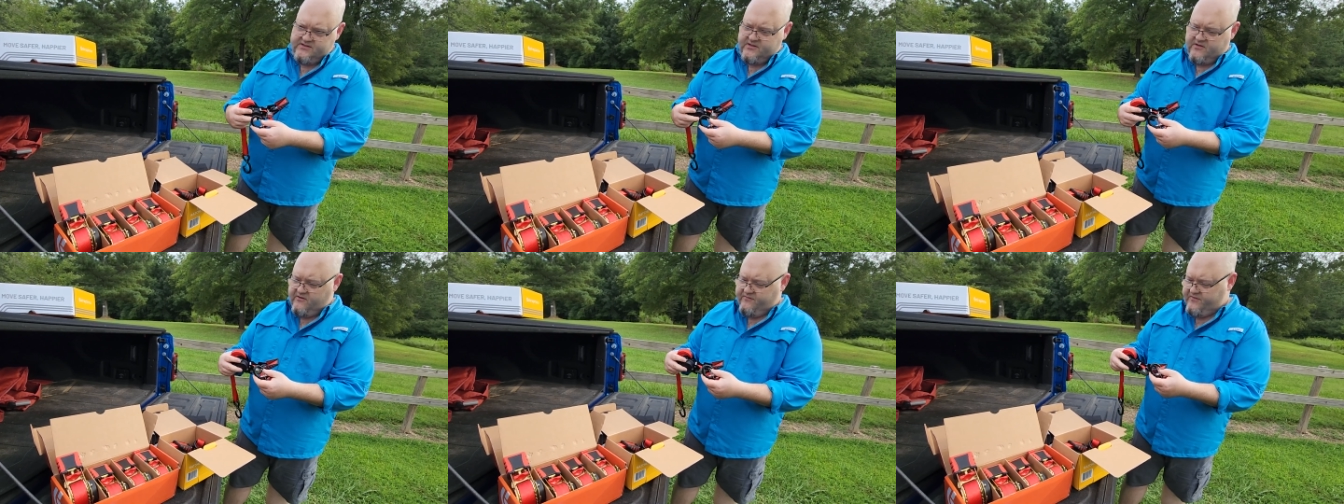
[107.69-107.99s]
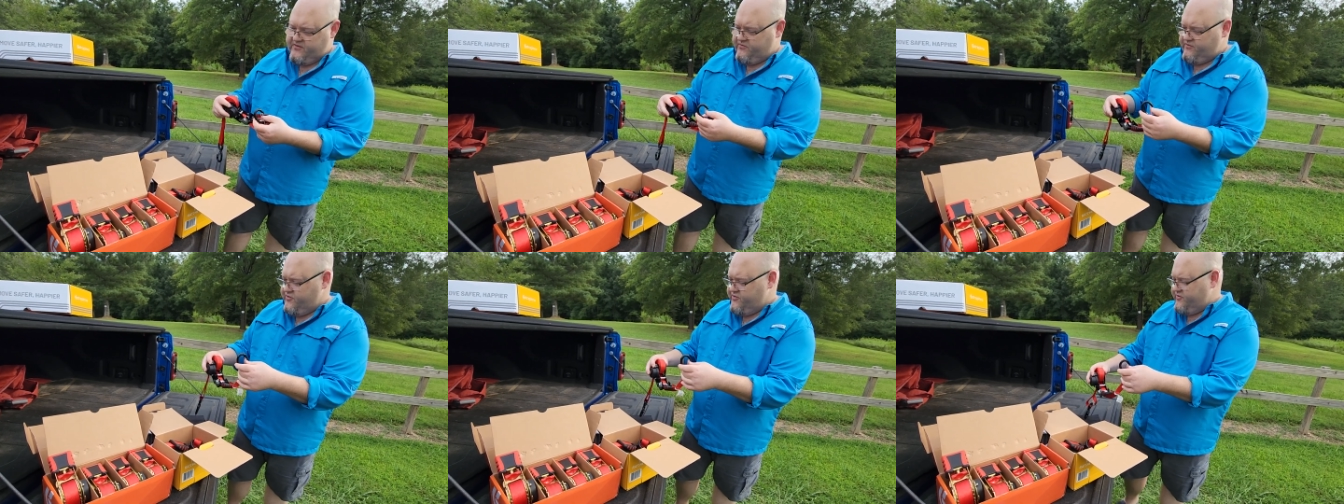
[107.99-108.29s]
So
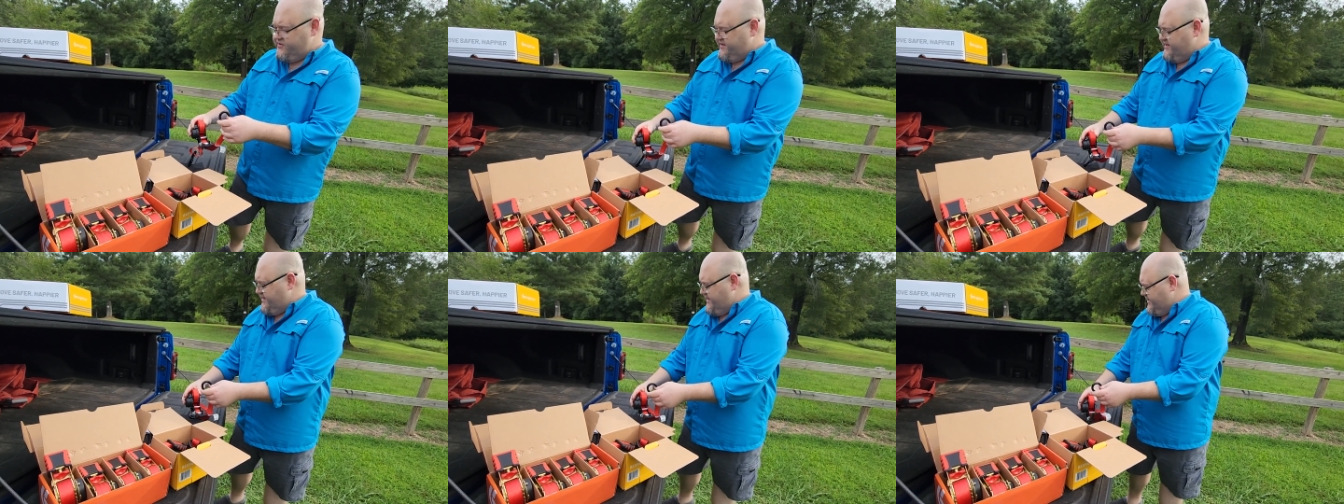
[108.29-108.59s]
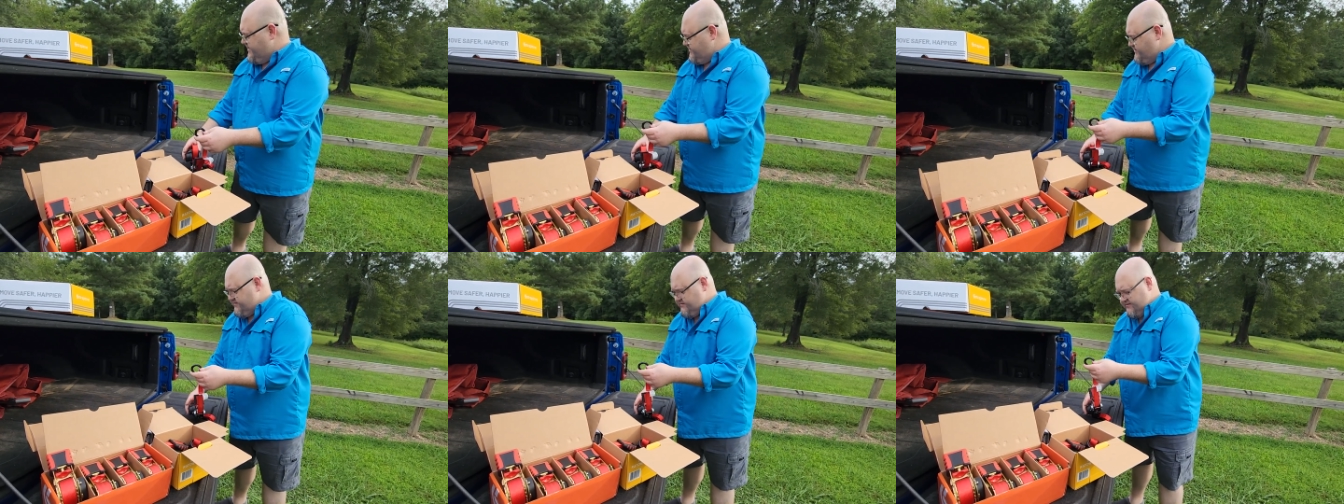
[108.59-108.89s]
if you hook it
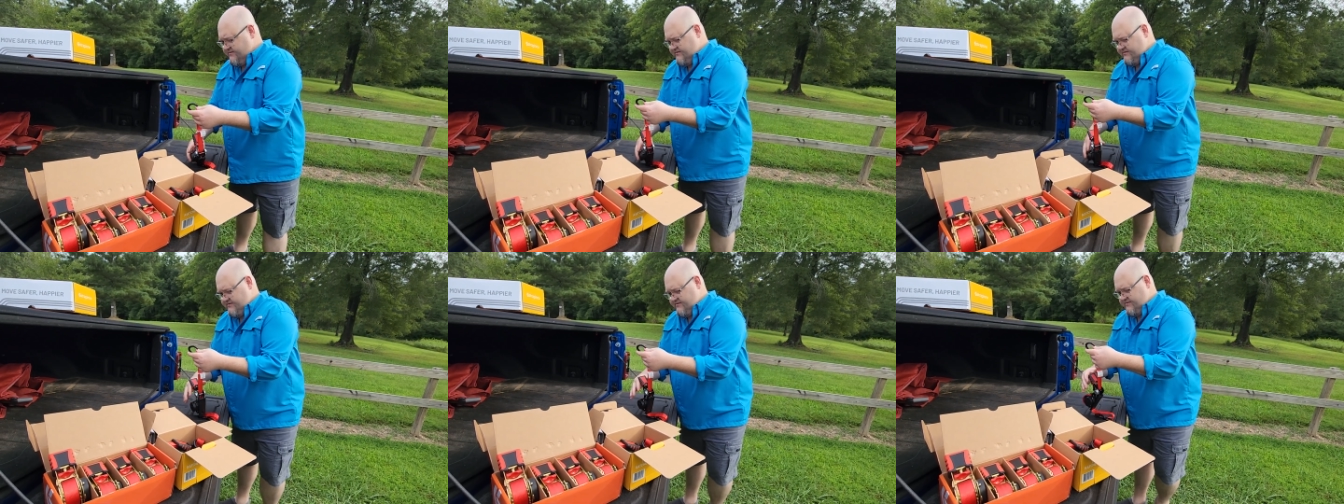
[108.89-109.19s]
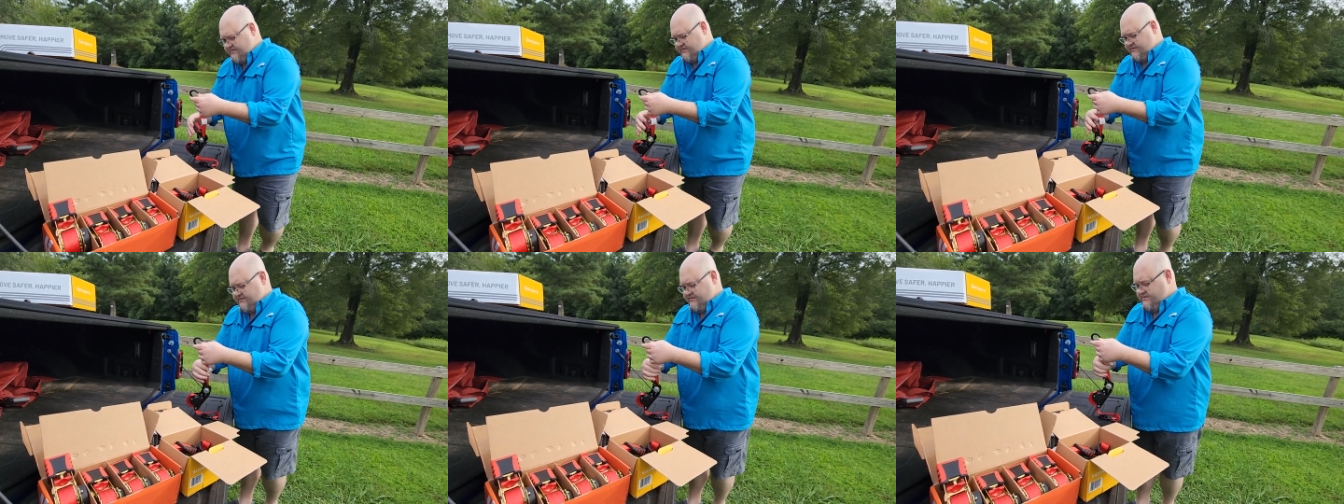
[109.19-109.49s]
in,
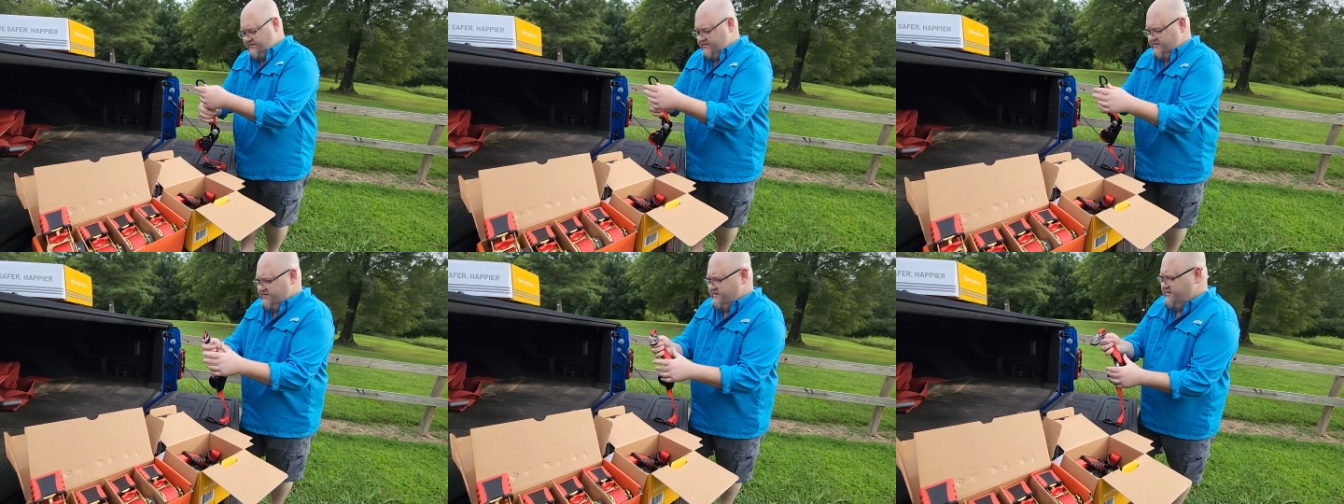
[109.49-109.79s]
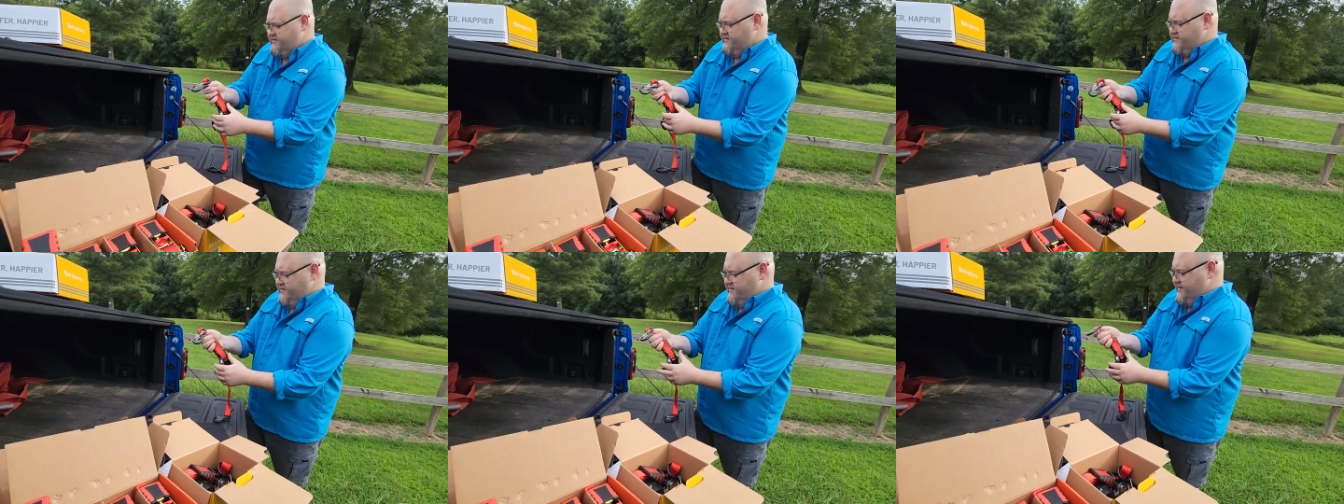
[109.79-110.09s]

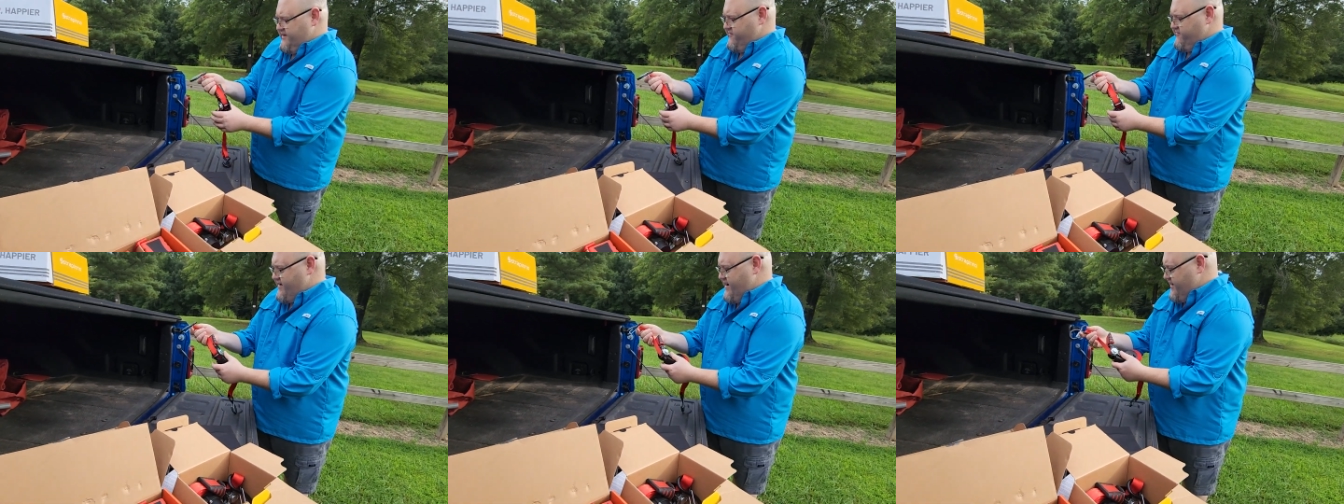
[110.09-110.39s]
like